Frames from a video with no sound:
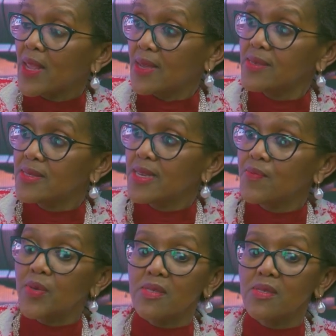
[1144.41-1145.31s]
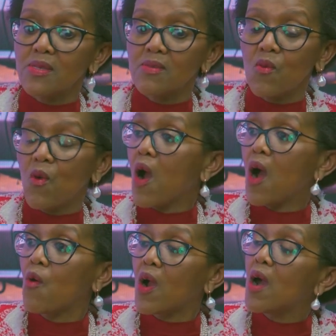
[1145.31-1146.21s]
and said, but
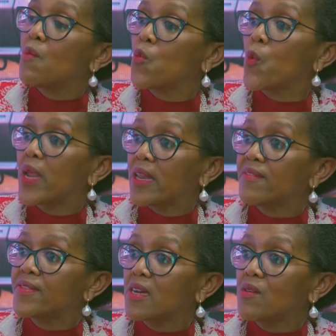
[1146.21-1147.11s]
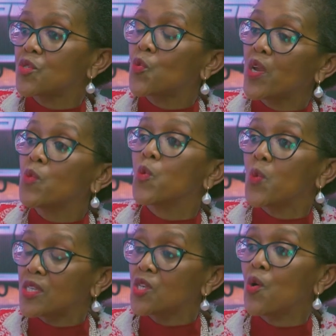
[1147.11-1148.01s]
how come we were left out when we
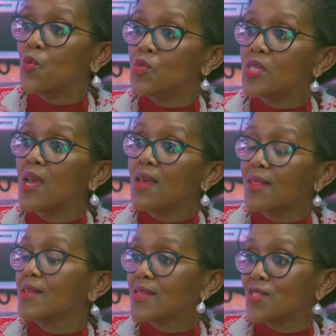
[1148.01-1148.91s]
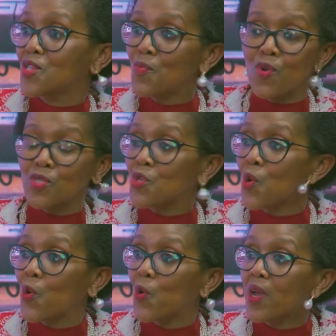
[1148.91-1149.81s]
were told that the trip was no
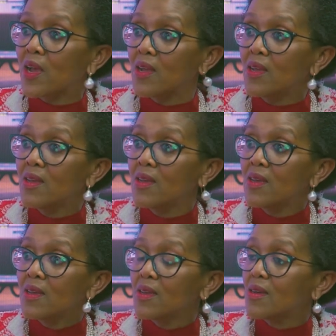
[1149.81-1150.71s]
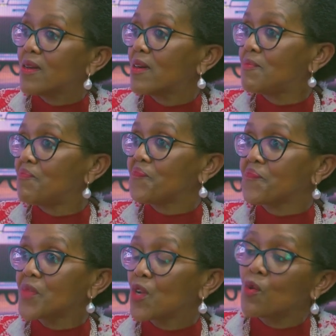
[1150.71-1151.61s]
longer
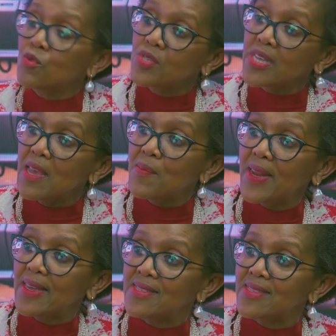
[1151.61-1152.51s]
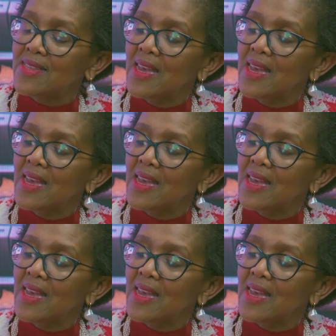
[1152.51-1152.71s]
going to take place?